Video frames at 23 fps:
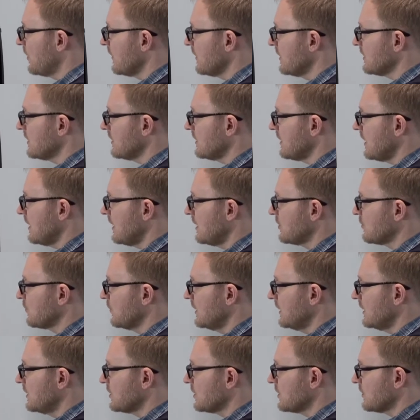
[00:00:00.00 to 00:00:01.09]
at this stage
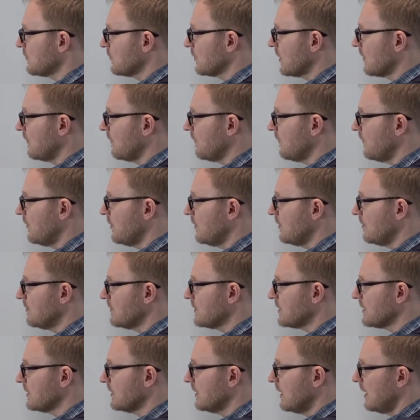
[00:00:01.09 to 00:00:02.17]
really just
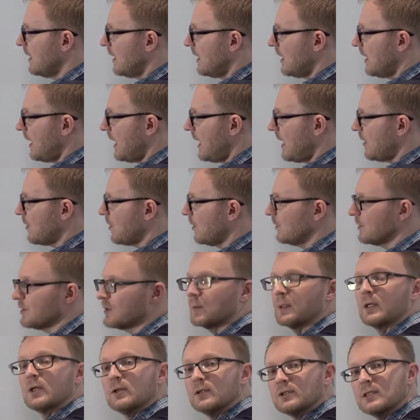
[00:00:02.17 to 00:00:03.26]
confirms how close
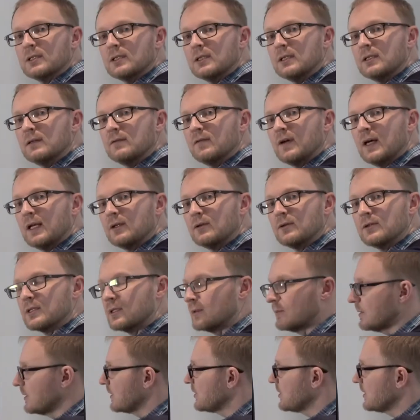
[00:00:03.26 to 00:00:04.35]
we got to the values that
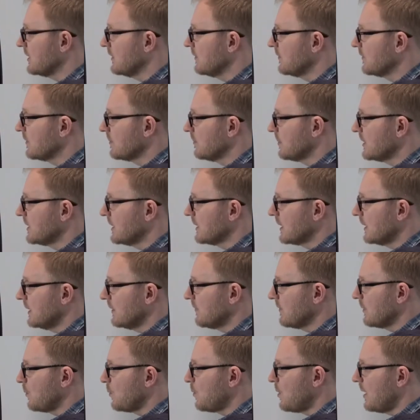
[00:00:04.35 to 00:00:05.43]
we achieved, particularly
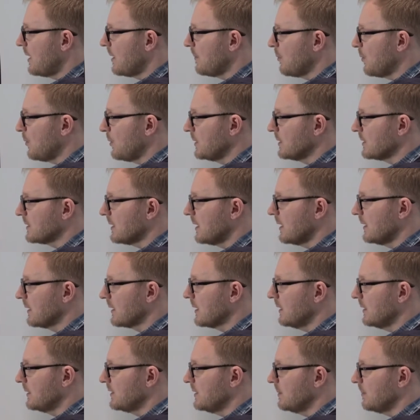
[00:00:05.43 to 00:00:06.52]
for the white point and the
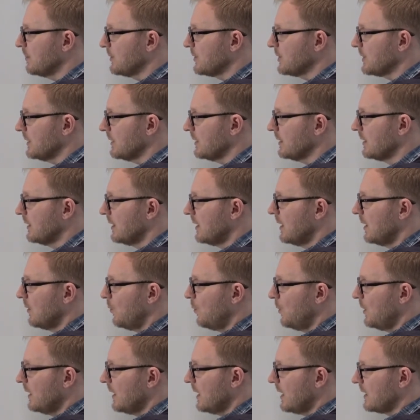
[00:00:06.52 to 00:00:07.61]
color temperature.
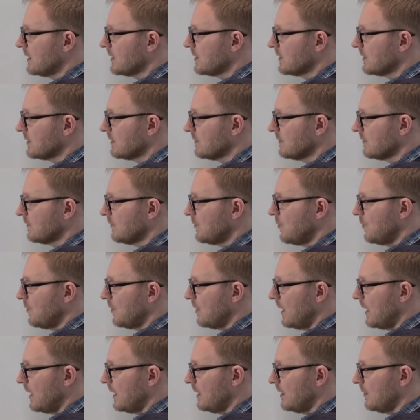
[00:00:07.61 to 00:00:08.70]
We asked
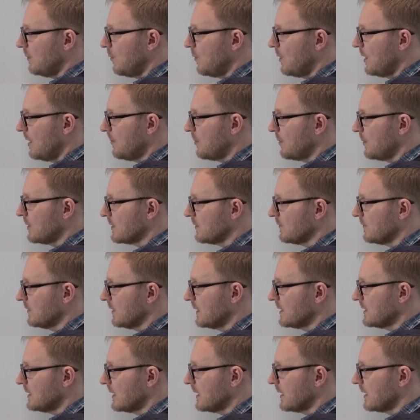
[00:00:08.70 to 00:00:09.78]
for a white point of
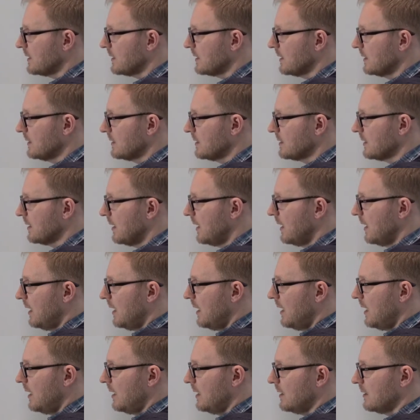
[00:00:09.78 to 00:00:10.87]
90 candelas,
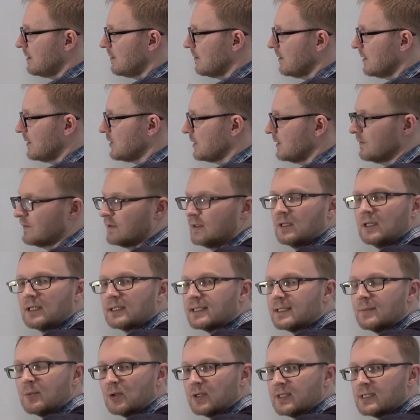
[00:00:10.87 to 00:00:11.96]
and it achieved
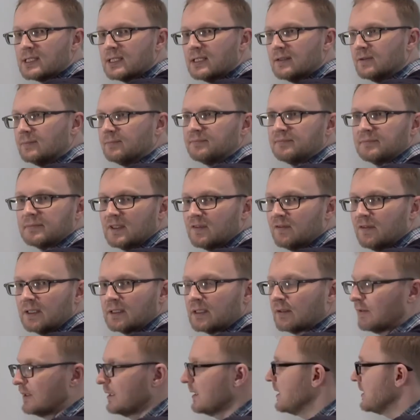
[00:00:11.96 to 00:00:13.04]
90.7,
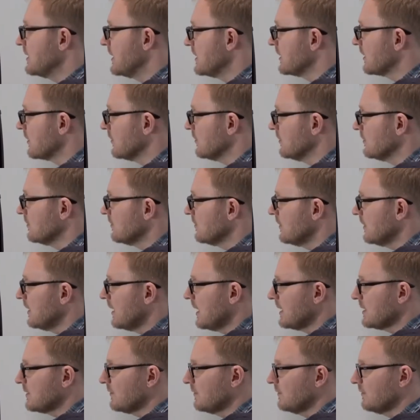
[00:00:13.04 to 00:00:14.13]
effectively identical. We
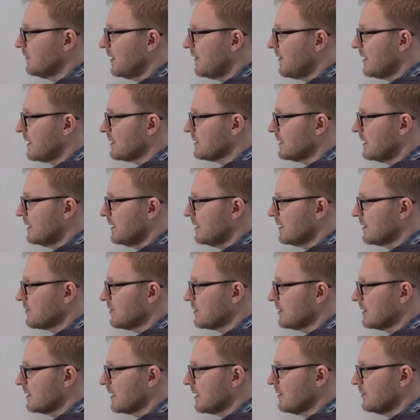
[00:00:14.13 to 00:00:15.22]
asked for
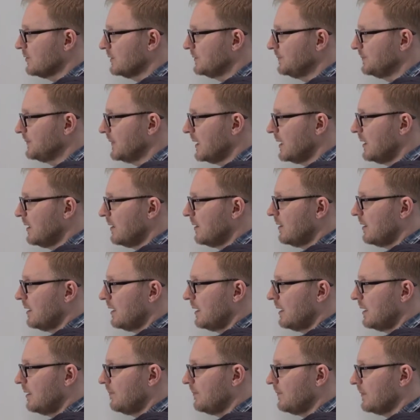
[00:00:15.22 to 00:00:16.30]
5,800 Kelvin,
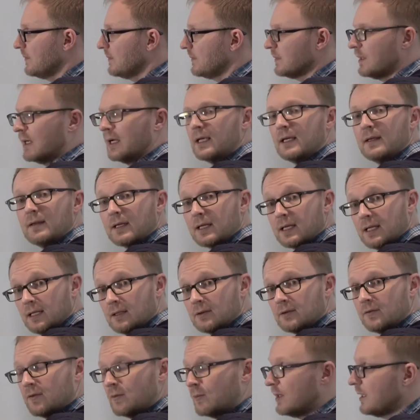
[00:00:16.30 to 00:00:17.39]
i.e. the
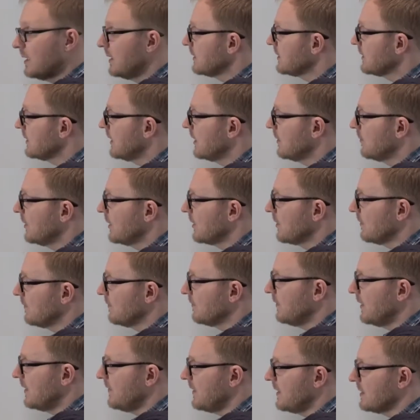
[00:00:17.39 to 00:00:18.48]
colour of the white, and we got
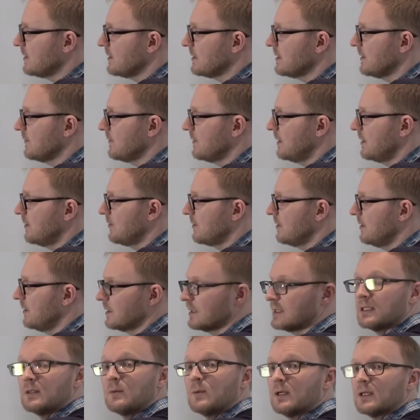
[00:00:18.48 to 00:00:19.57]

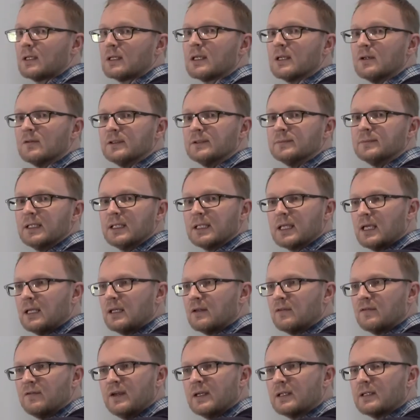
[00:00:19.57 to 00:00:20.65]
5,791 Kelvin, again,
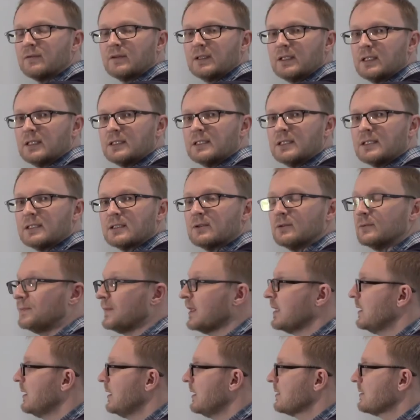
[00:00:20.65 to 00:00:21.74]
effectively identical.
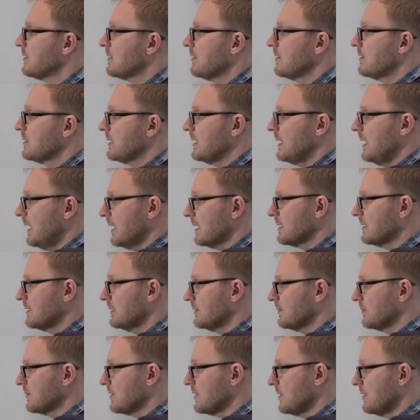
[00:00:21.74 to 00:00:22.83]
So those are
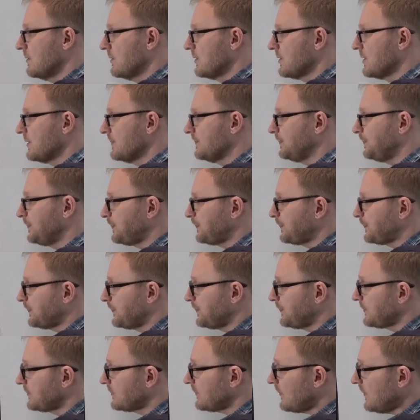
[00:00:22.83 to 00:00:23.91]
excellent results.
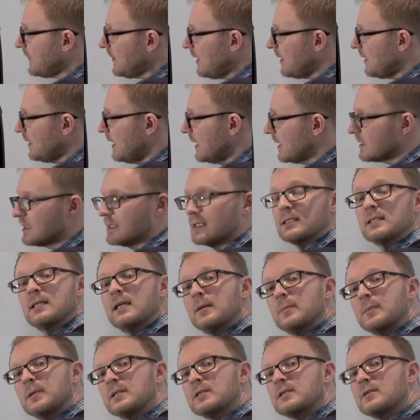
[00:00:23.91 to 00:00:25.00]
Next
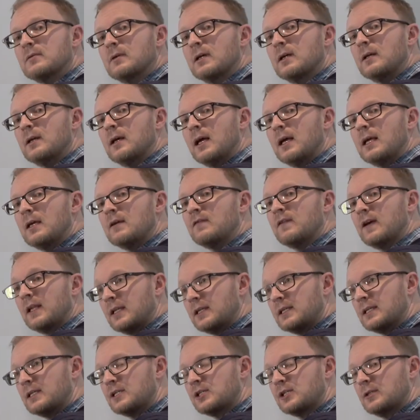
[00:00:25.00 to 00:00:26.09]
step is to run a
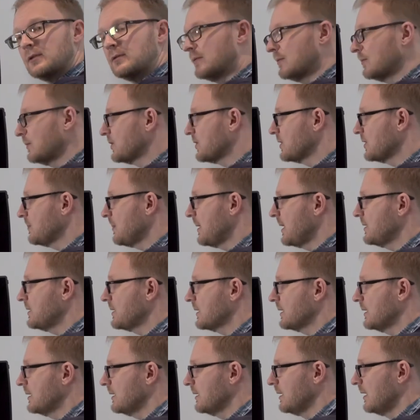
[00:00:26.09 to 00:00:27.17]
validation, which is
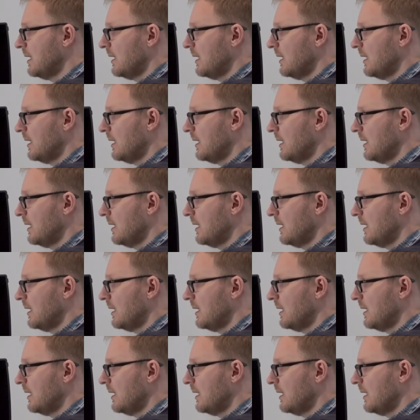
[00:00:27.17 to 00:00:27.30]
basically